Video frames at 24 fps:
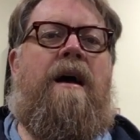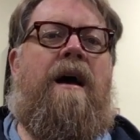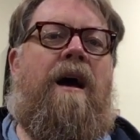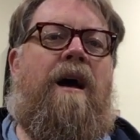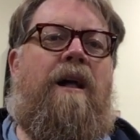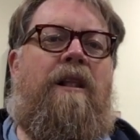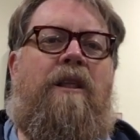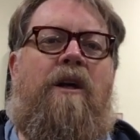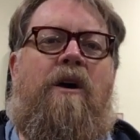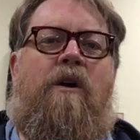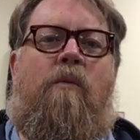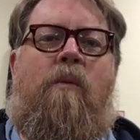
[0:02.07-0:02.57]

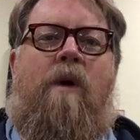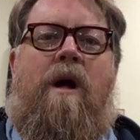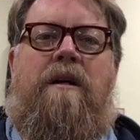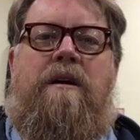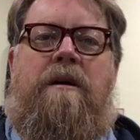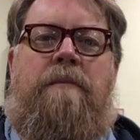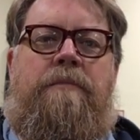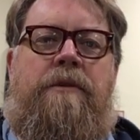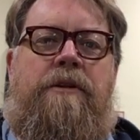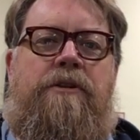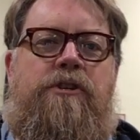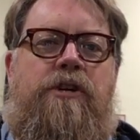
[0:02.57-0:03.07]
Hello,
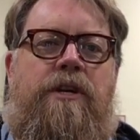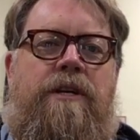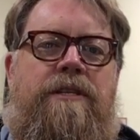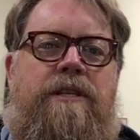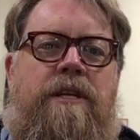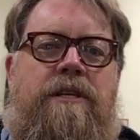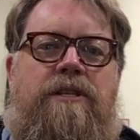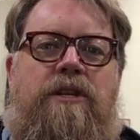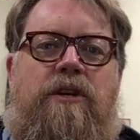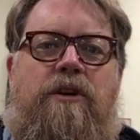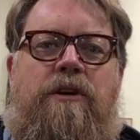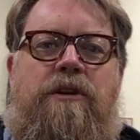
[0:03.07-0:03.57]
welcome to
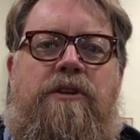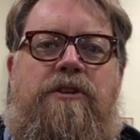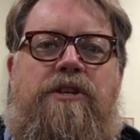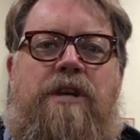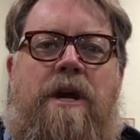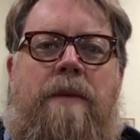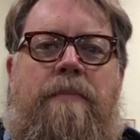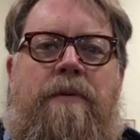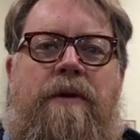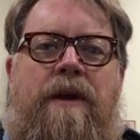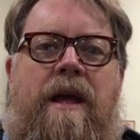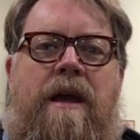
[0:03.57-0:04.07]
Jesus the Good
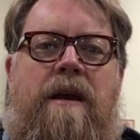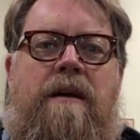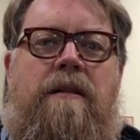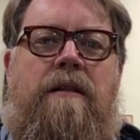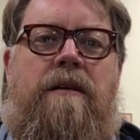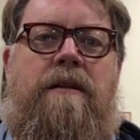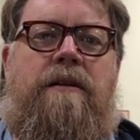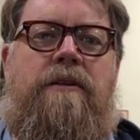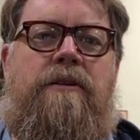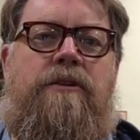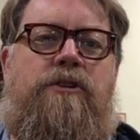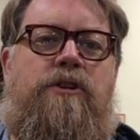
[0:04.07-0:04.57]
Shepherd
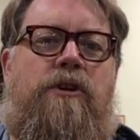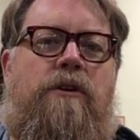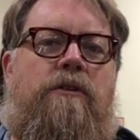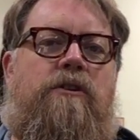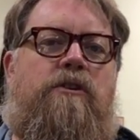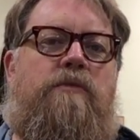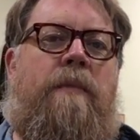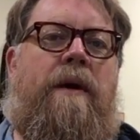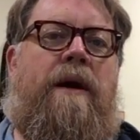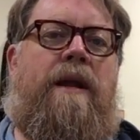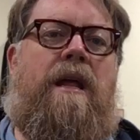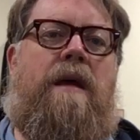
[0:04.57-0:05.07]
Anglican
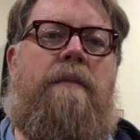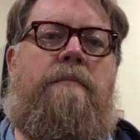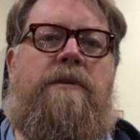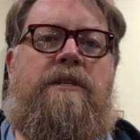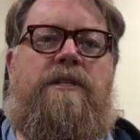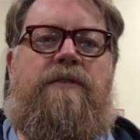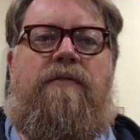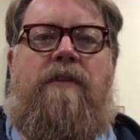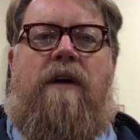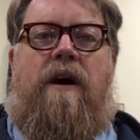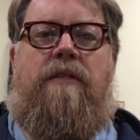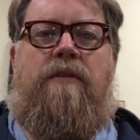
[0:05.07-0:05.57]
Church. My name is
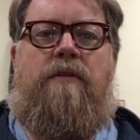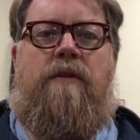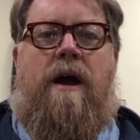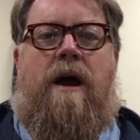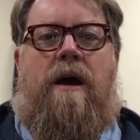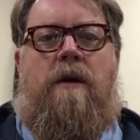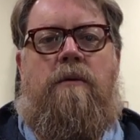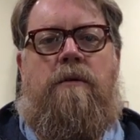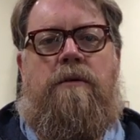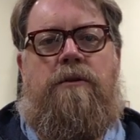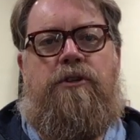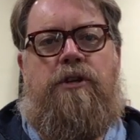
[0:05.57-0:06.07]
Father
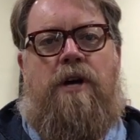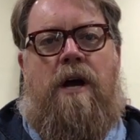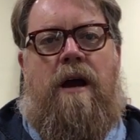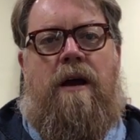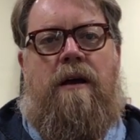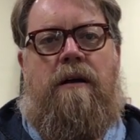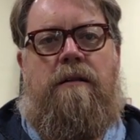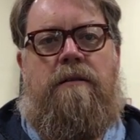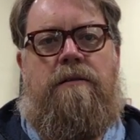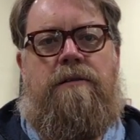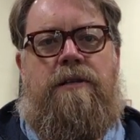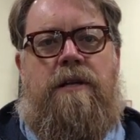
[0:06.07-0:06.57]
Howard
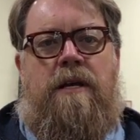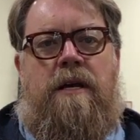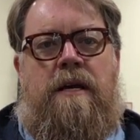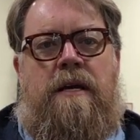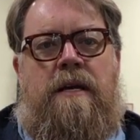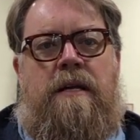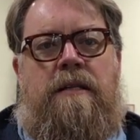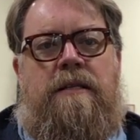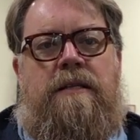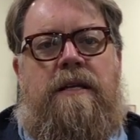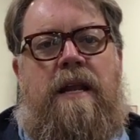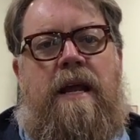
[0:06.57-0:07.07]
Giles.
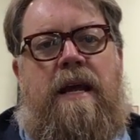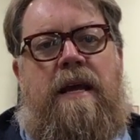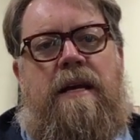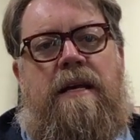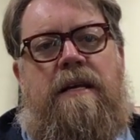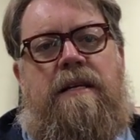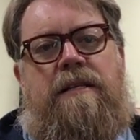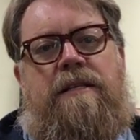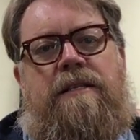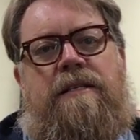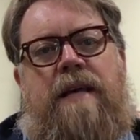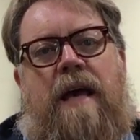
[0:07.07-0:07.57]
Today
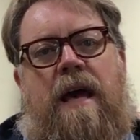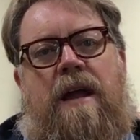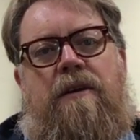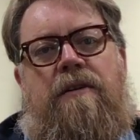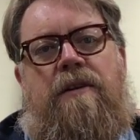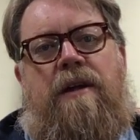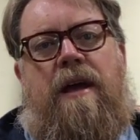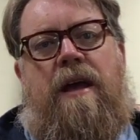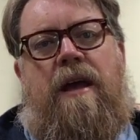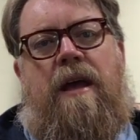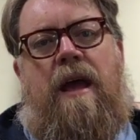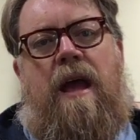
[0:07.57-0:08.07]
is
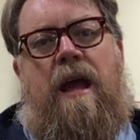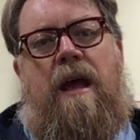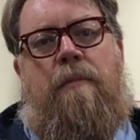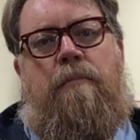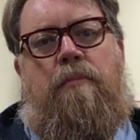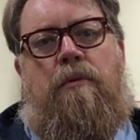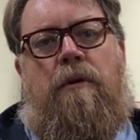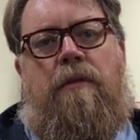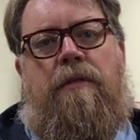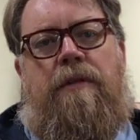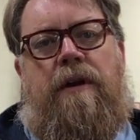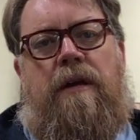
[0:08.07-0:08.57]
Saturday,
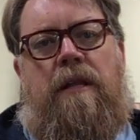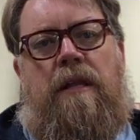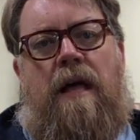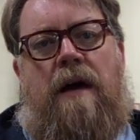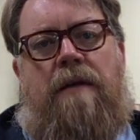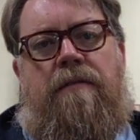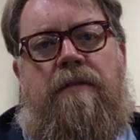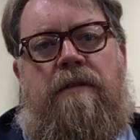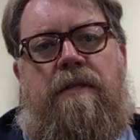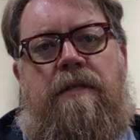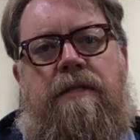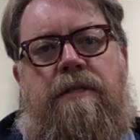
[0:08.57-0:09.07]
April the
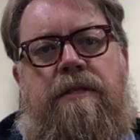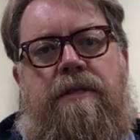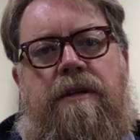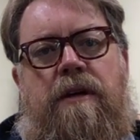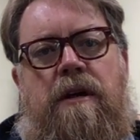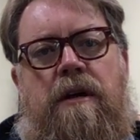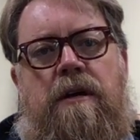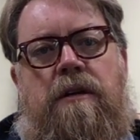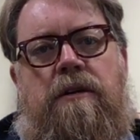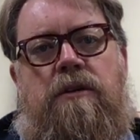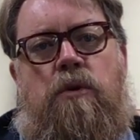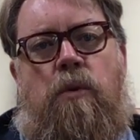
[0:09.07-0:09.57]
11th,
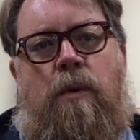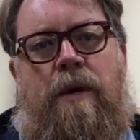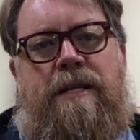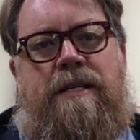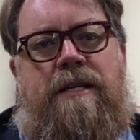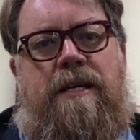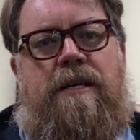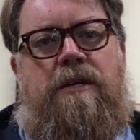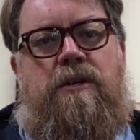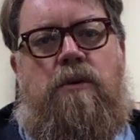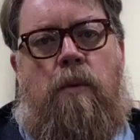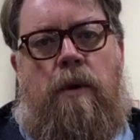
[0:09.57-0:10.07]

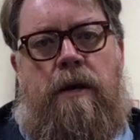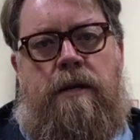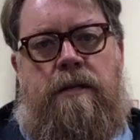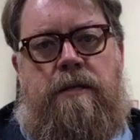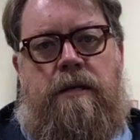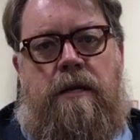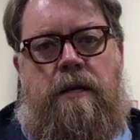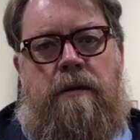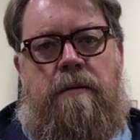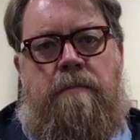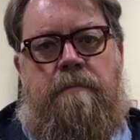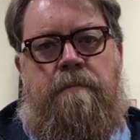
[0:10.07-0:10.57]

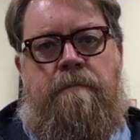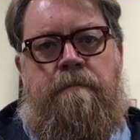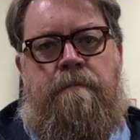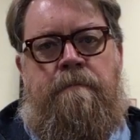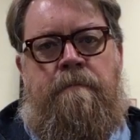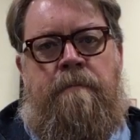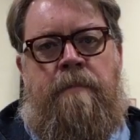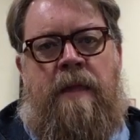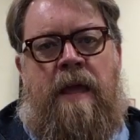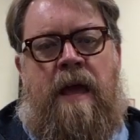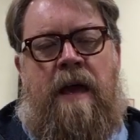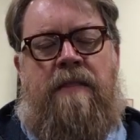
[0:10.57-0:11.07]
2020,
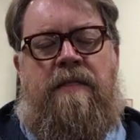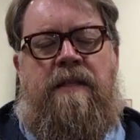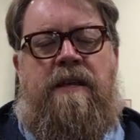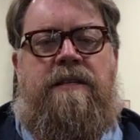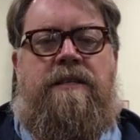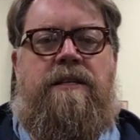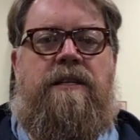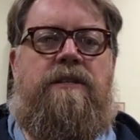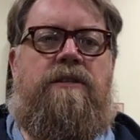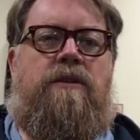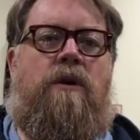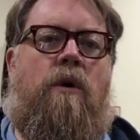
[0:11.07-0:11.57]
and
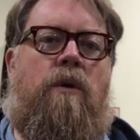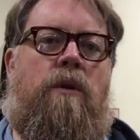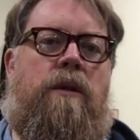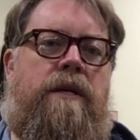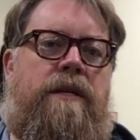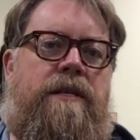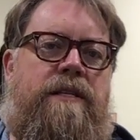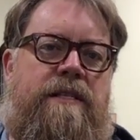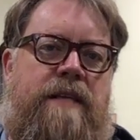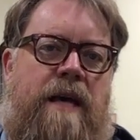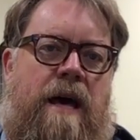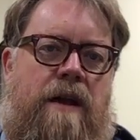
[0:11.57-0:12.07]
this is Holy
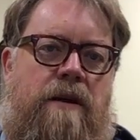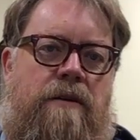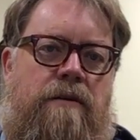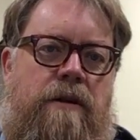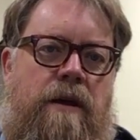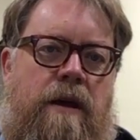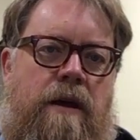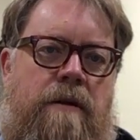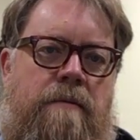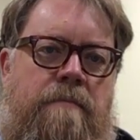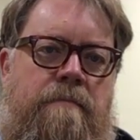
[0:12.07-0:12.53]
Saturday.